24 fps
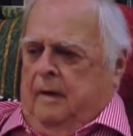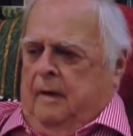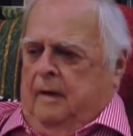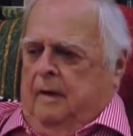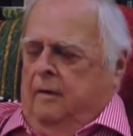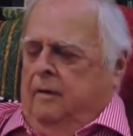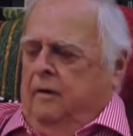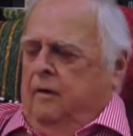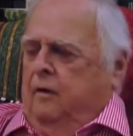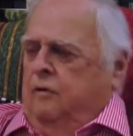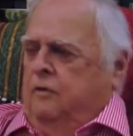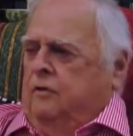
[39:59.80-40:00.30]

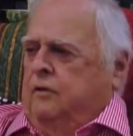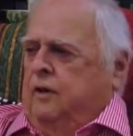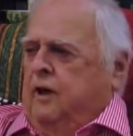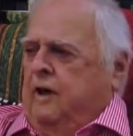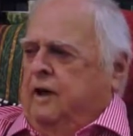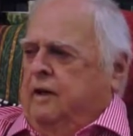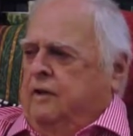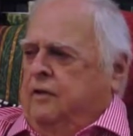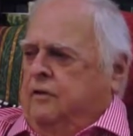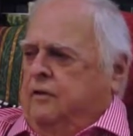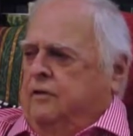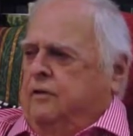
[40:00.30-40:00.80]
in those
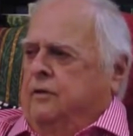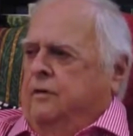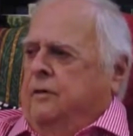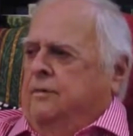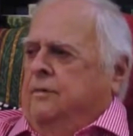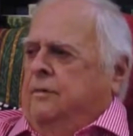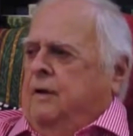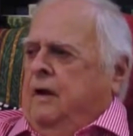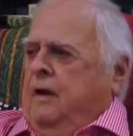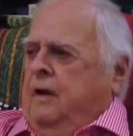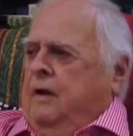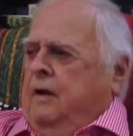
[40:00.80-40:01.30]
days,
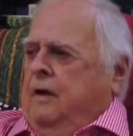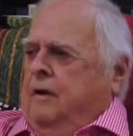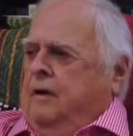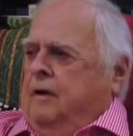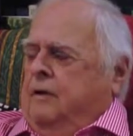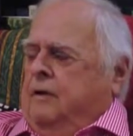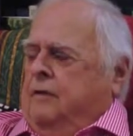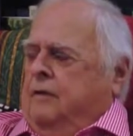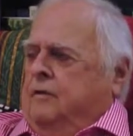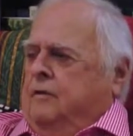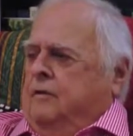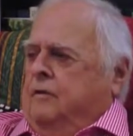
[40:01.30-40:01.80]

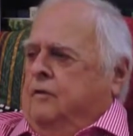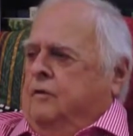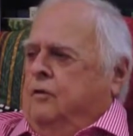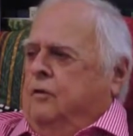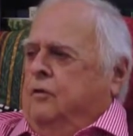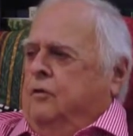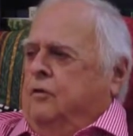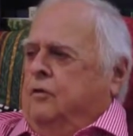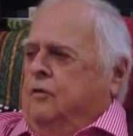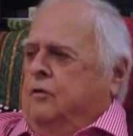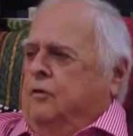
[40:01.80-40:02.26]
two,